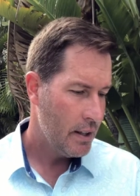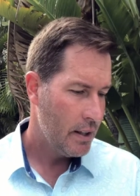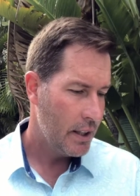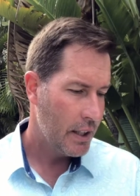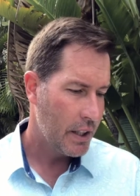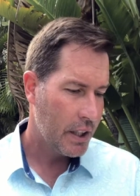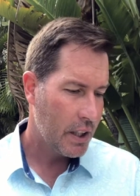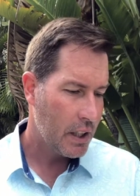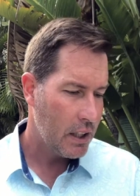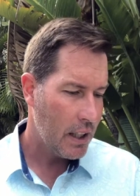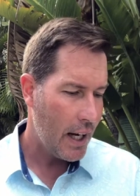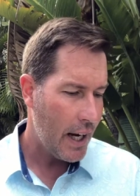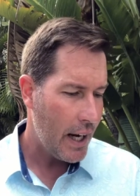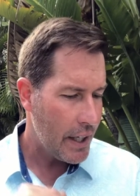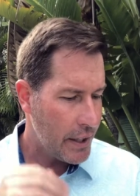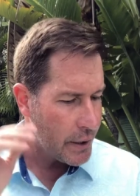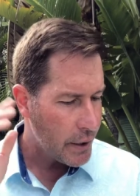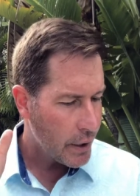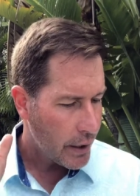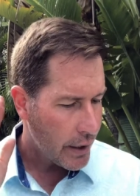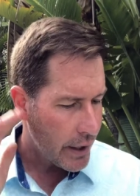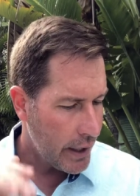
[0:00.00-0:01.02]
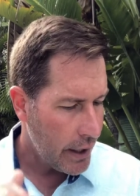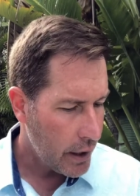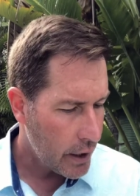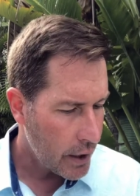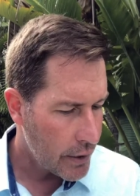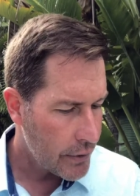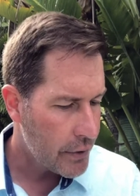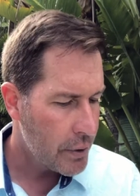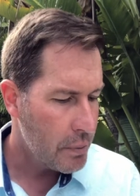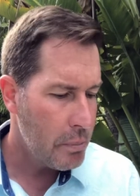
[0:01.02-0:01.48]
Incline your
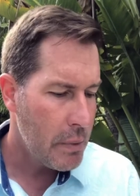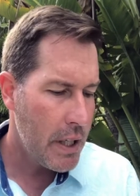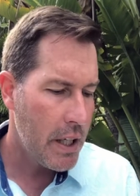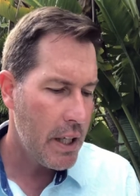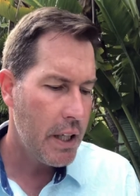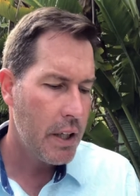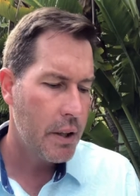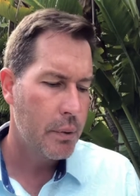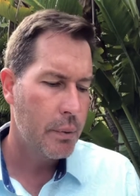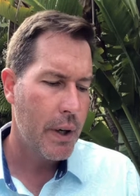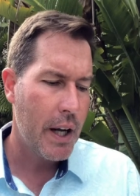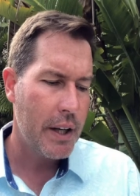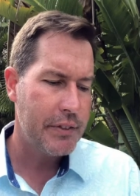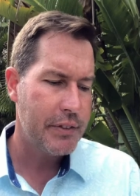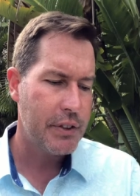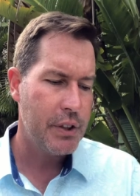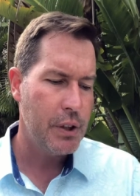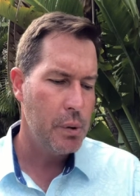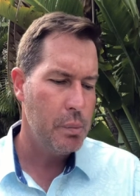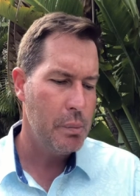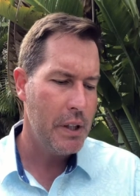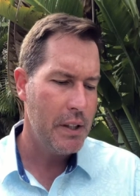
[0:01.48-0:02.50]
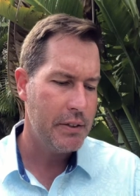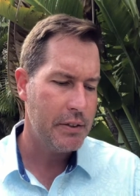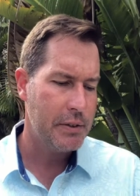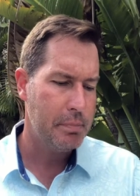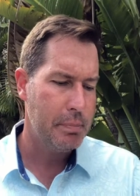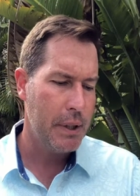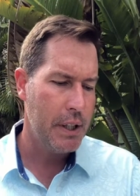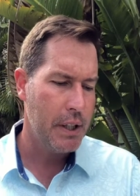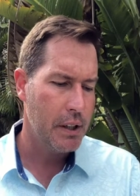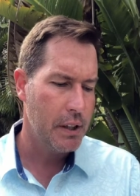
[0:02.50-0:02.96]
ear to me and rescue me
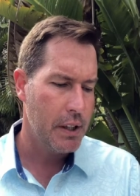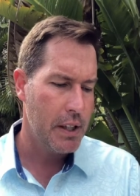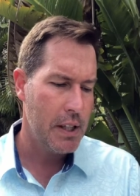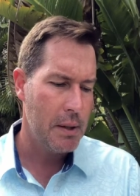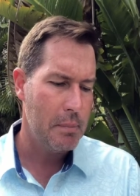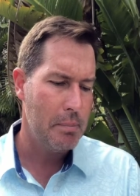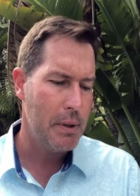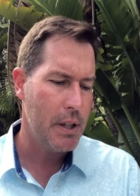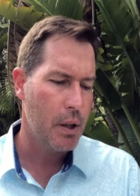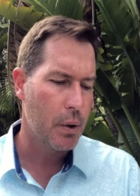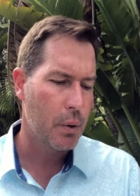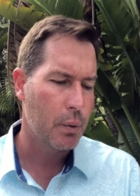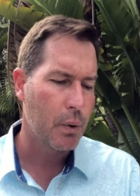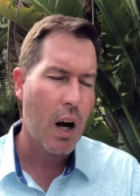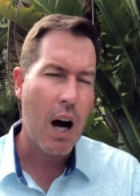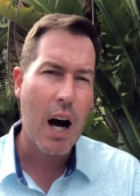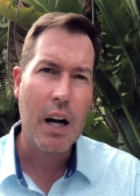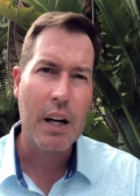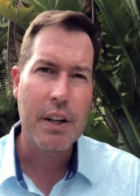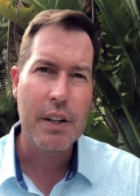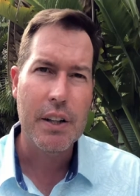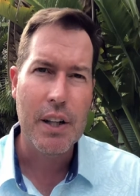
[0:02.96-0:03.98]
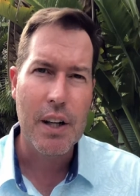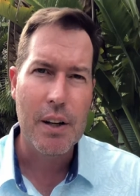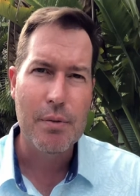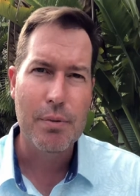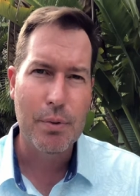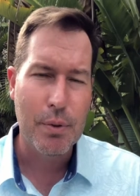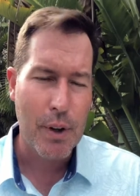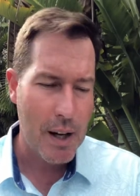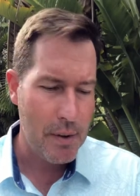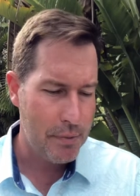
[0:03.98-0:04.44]
speedily. Be a rock of
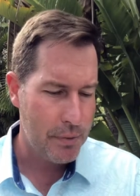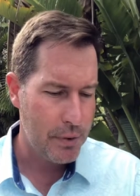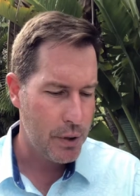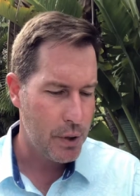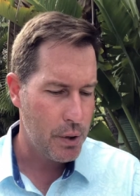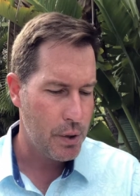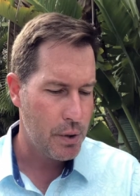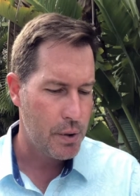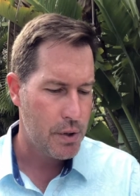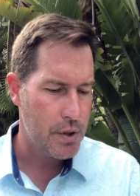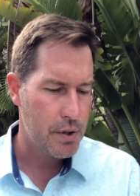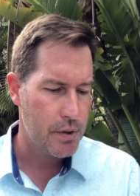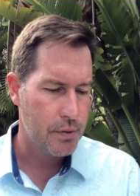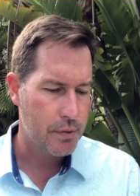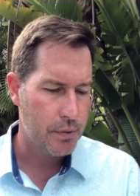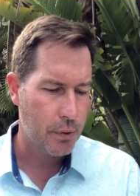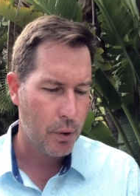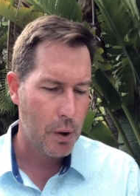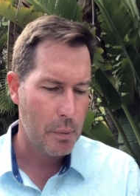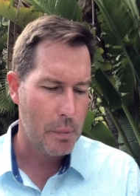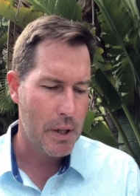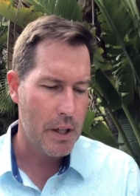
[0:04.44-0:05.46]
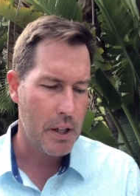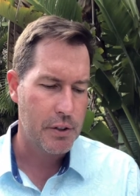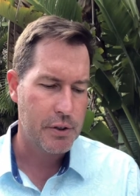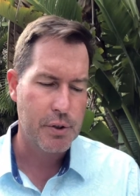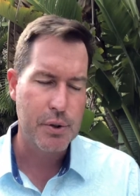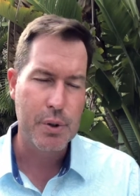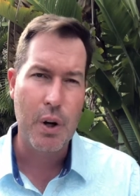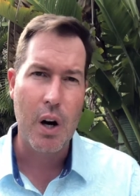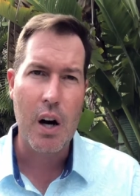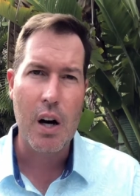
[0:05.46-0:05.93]
refuge for me, a
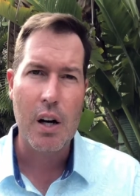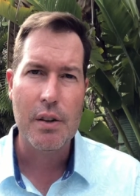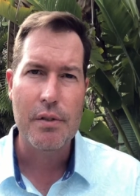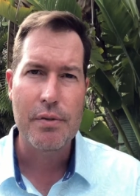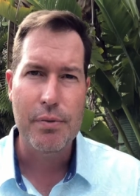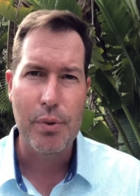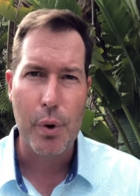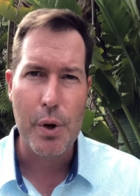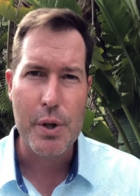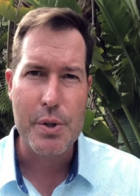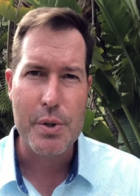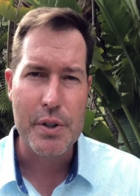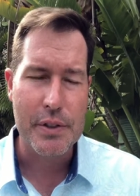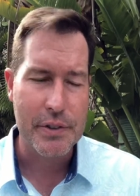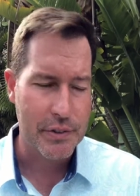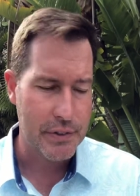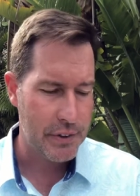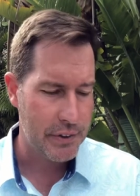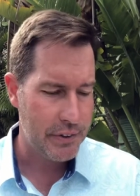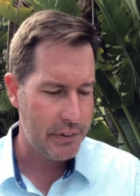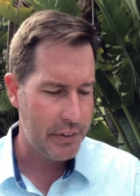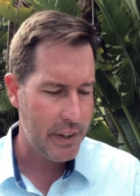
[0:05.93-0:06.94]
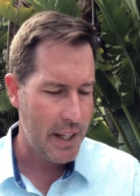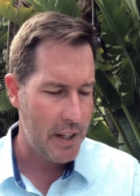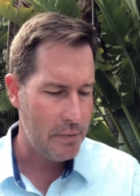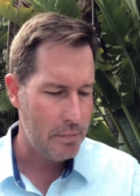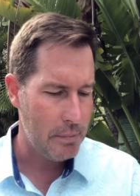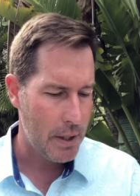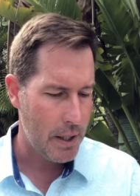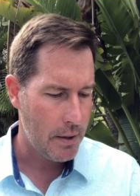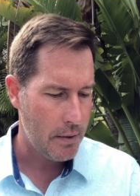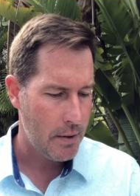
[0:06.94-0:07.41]
strong fortress to
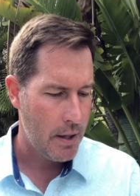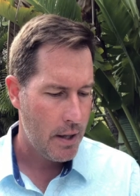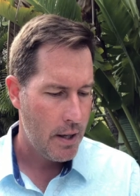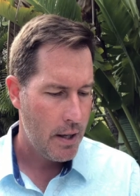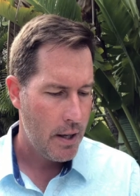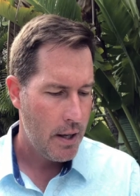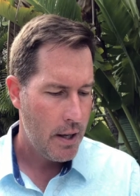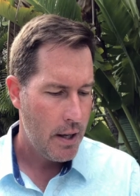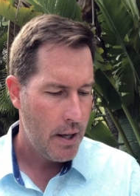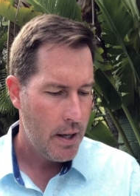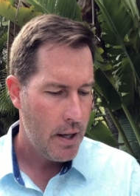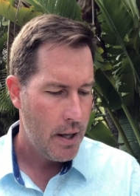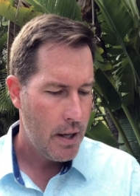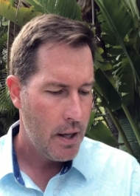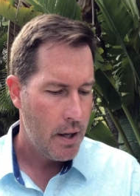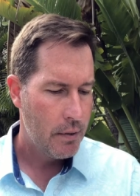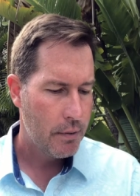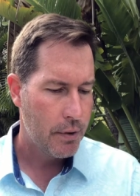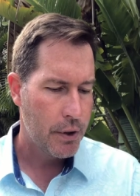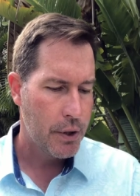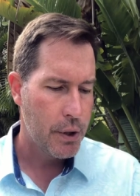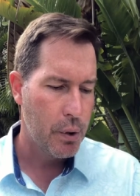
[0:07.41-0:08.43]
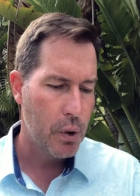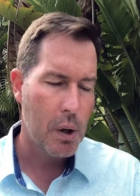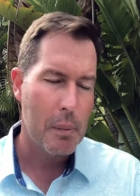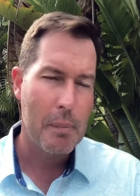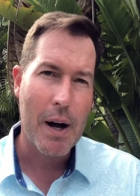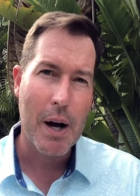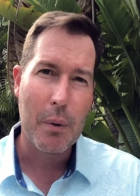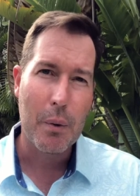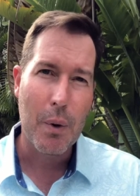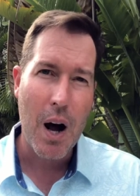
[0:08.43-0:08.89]
save me. For you are
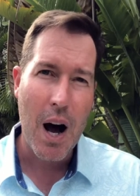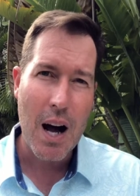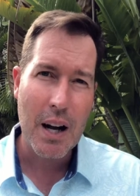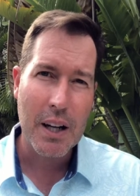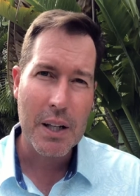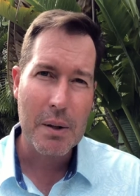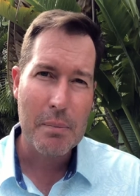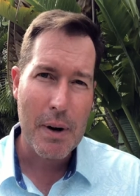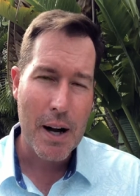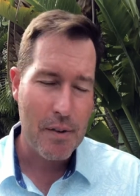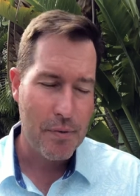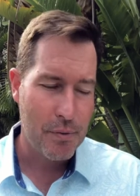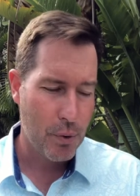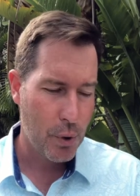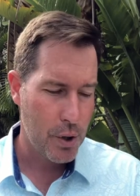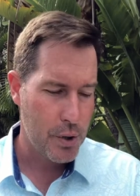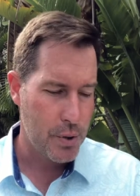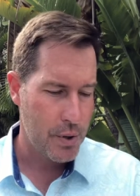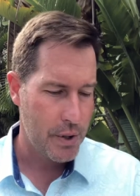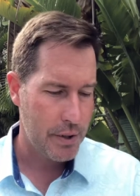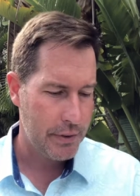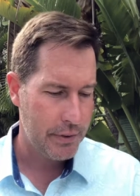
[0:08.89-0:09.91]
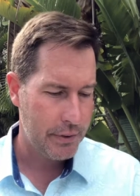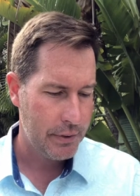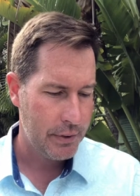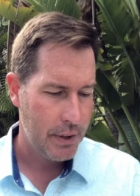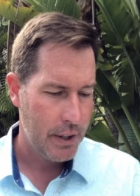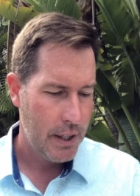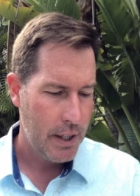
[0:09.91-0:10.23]
my rock and my fortress,